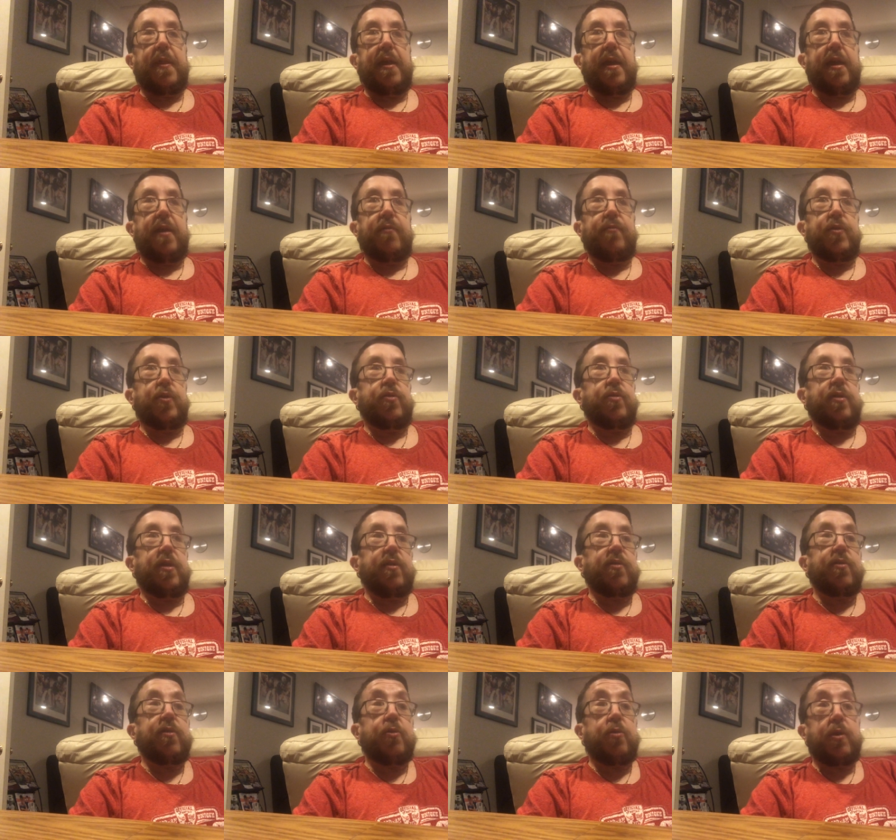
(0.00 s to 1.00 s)
if you
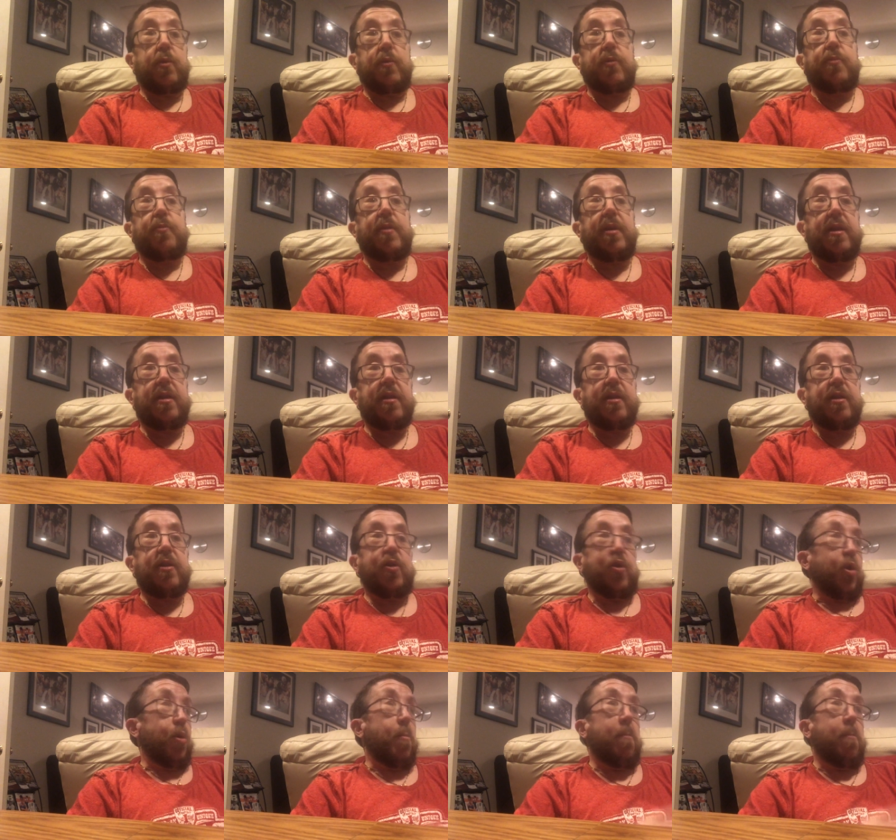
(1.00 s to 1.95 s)
disagree with me, you're a